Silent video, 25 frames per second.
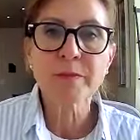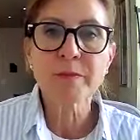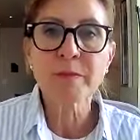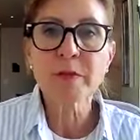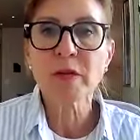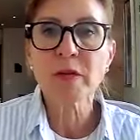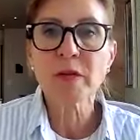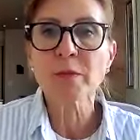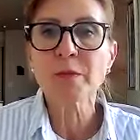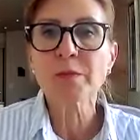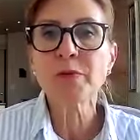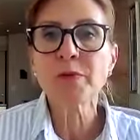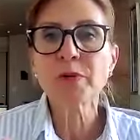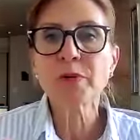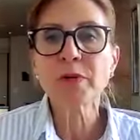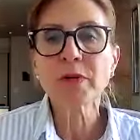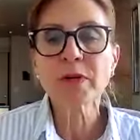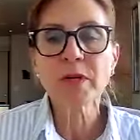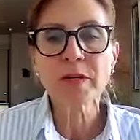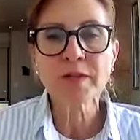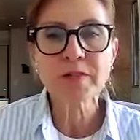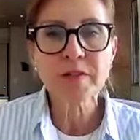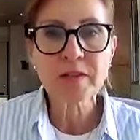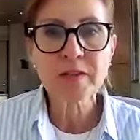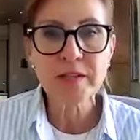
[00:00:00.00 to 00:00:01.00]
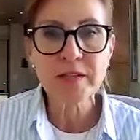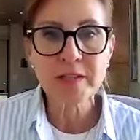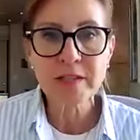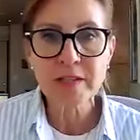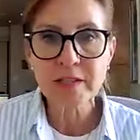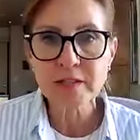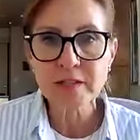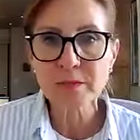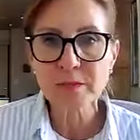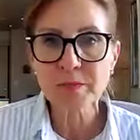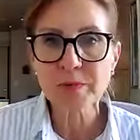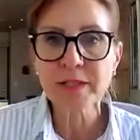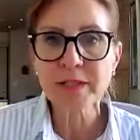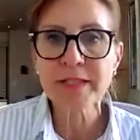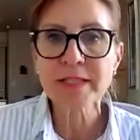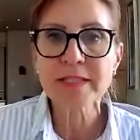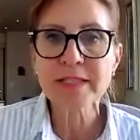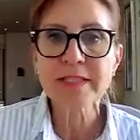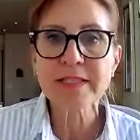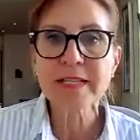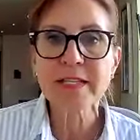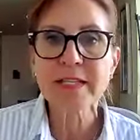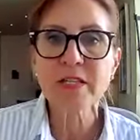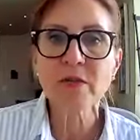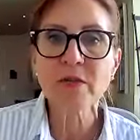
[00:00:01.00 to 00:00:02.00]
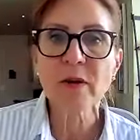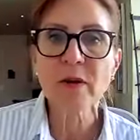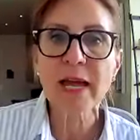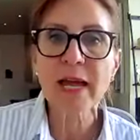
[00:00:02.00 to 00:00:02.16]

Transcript: you know put everything into place that you